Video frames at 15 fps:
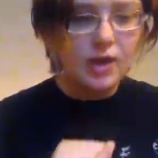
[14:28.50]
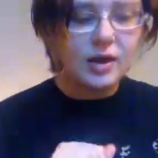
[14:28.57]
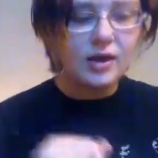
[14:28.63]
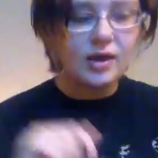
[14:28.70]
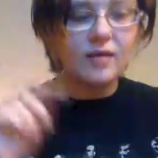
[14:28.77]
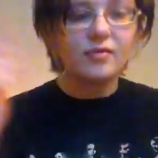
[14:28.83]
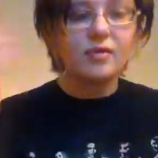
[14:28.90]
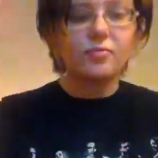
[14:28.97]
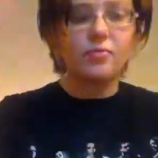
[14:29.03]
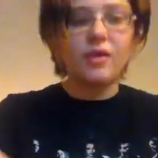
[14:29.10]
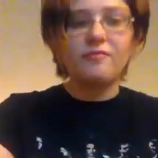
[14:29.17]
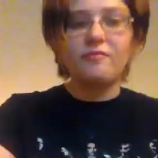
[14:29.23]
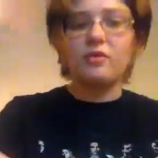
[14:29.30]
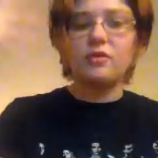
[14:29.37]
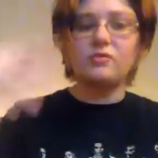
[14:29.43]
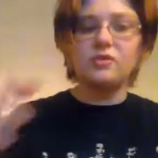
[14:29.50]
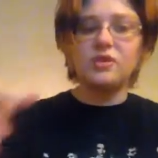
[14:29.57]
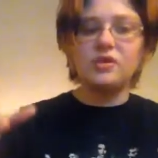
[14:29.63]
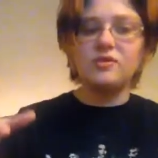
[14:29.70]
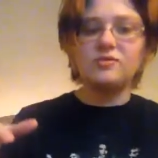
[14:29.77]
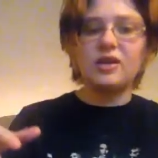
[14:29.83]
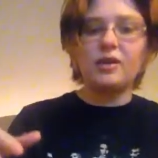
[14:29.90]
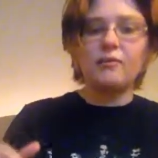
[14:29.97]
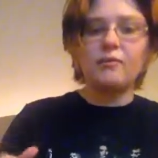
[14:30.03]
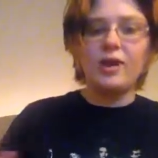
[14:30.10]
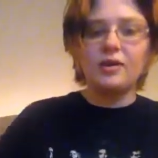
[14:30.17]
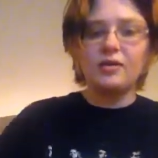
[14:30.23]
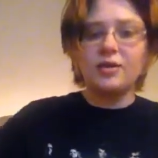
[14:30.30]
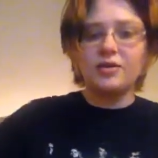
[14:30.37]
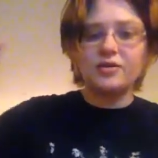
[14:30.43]
given the bright fall of leaves, and I
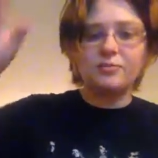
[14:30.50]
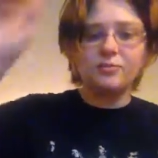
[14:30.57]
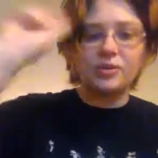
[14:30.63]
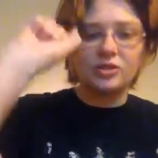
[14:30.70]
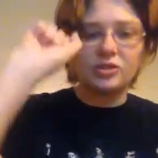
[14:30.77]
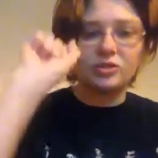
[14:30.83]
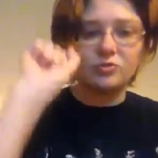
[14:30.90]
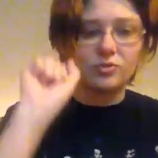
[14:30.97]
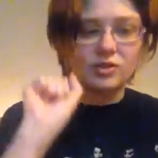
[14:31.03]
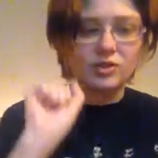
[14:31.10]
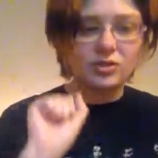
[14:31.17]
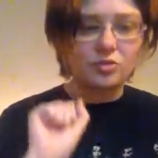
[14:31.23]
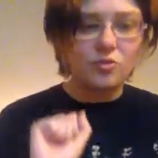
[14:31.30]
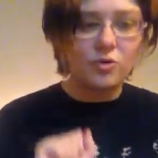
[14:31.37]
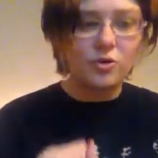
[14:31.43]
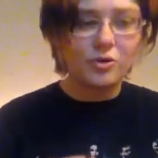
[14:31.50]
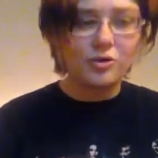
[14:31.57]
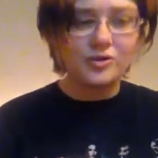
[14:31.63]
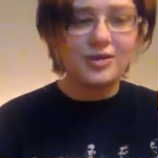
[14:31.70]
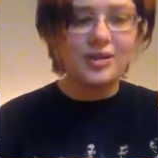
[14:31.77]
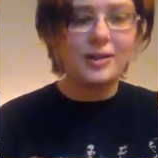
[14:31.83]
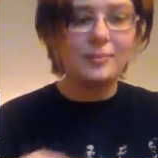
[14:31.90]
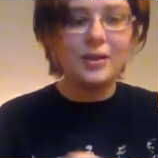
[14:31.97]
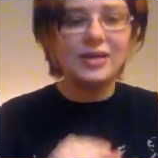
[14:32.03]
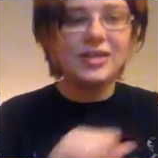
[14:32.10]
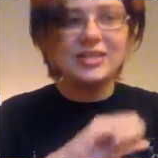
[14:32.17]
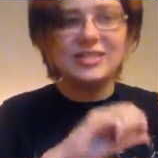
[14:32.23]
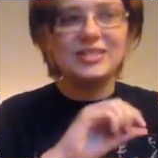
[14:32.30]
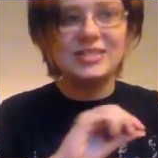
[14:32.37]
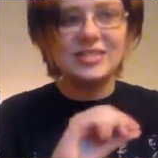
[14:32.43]
ran along the branches with the squirrels and hid my
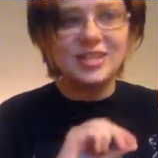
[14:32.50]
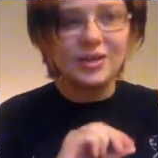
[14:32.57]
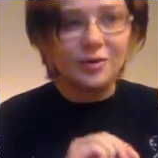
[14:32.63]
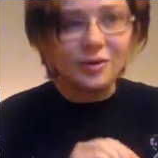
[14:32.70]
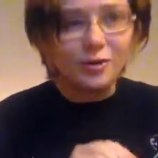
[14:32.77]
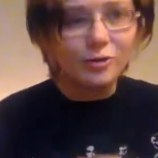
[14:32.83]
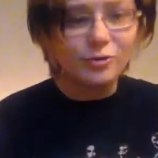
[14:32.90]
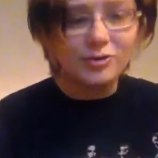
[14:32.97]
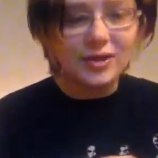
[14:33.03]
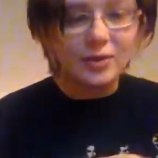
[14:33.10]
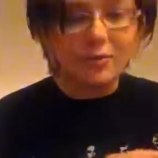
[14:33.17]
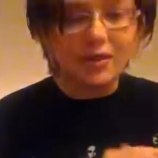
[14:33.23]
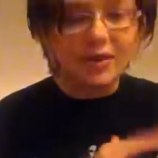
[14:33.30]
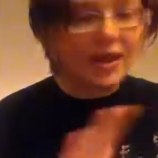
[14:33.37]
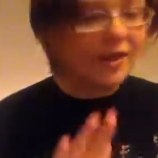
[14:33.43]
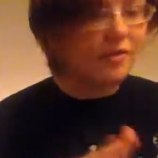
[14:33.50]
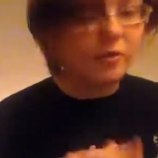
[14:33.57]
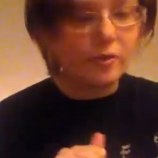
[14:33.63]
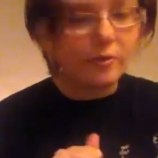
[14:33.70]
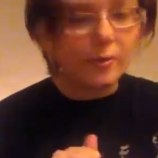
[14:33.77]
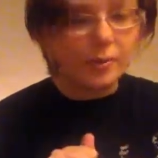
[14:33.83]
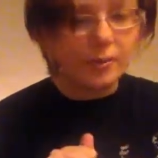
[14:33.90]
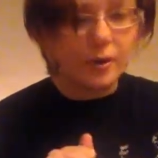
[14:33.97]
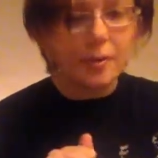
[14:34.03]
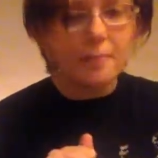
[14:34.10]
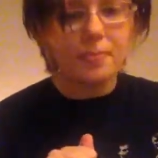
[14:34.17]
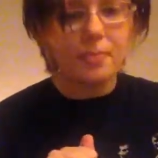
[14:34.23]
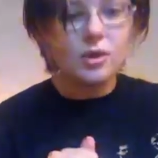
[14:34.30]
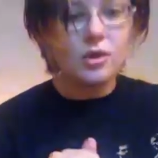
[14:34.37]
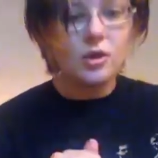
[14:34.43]
nuts in secret holes I would never remember.
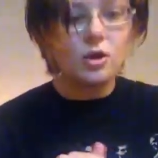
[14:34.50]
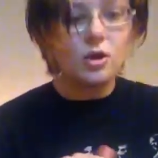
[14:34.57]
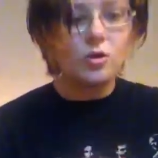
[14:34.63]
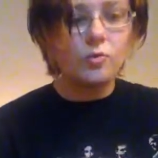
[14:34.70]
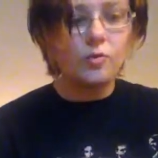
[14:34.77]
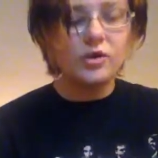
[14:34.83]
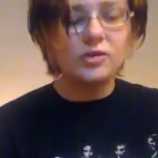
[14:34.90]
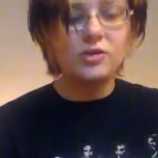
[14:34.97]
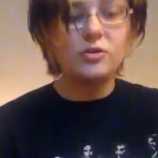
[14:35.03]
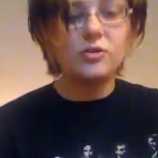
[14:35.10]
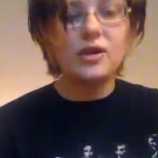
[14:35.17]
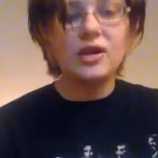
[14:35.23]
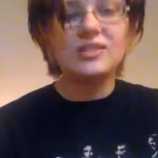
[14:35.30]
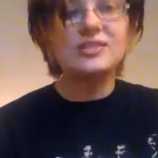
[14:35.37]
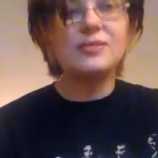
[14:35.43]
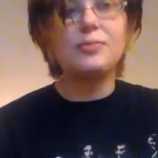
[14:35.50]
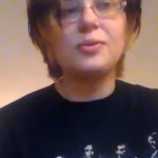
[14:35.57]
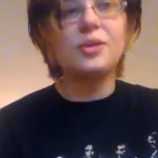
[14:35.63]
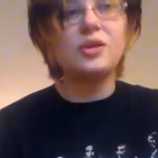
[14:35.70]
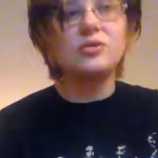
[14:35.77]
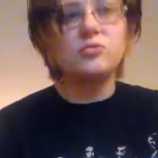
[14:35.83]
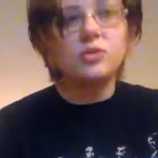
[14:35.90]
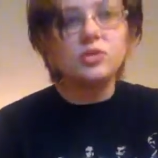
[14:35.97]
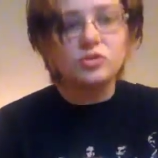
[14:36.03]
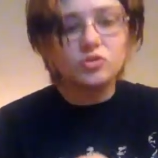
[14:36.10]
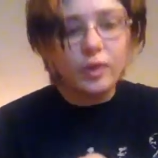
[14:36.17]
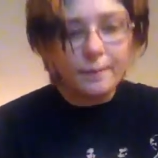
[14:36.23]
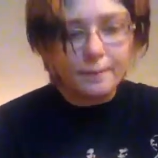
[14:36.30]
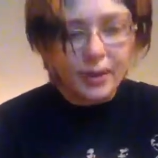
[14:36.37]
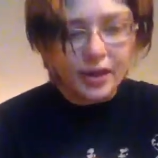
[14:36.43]
Winter and I sympathized with the
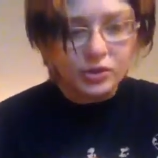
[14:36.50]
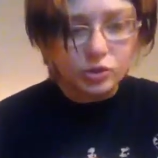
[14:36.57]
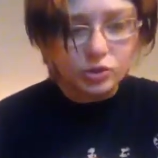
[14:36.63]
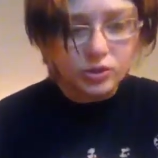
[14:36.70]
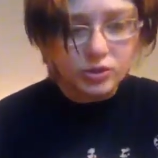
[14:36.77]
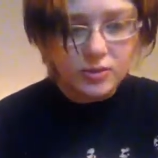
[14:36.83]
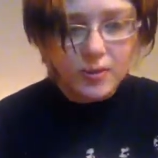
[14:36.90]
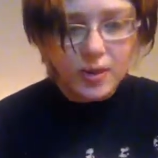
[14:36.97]
striped badgers,